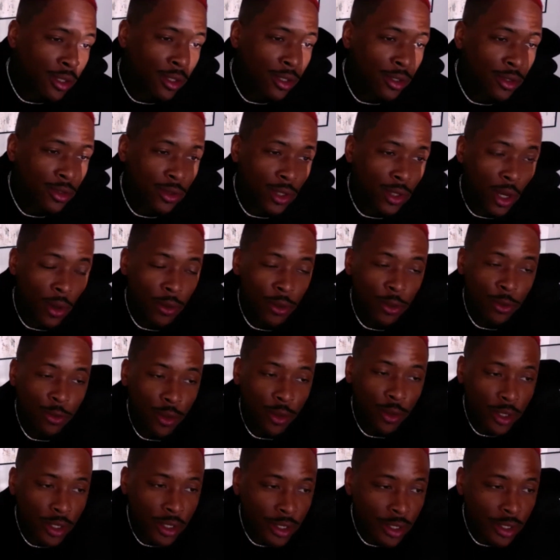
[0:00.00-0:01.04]
So I was
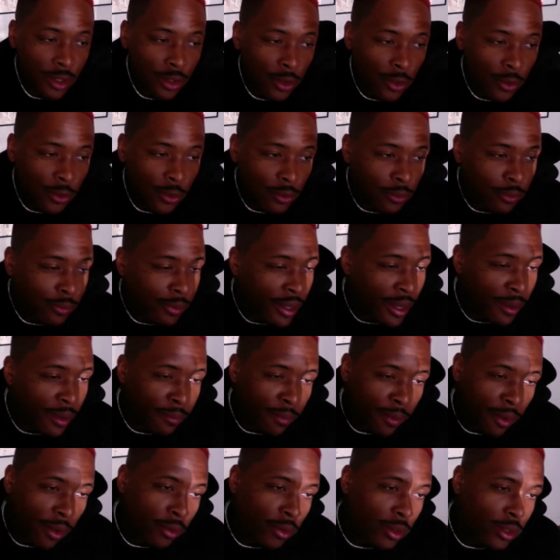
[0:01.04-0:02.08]
ready to go pop
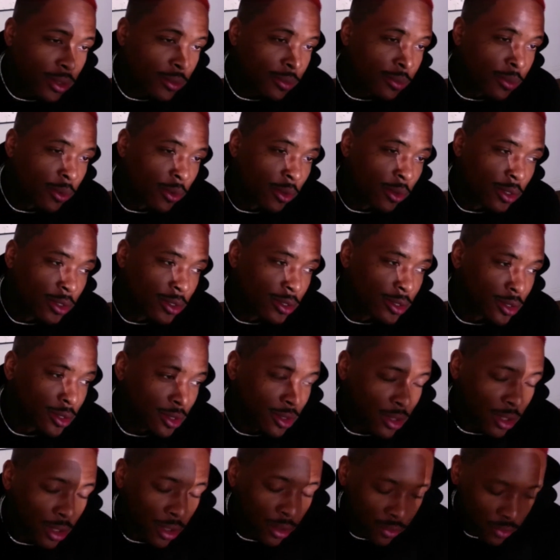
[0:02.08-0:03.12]
out, hit the parties and
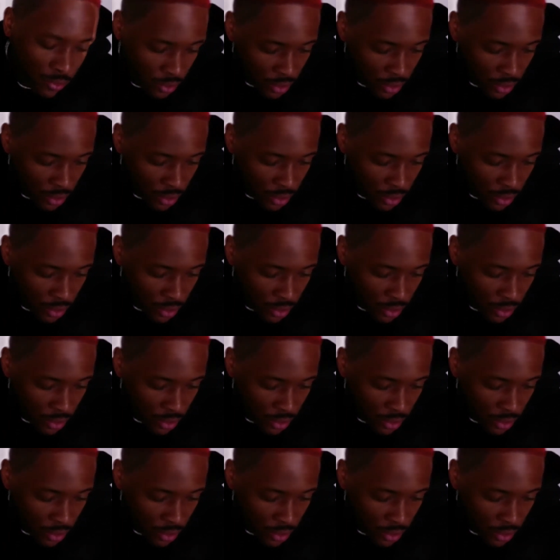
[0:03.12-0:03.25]
stuff.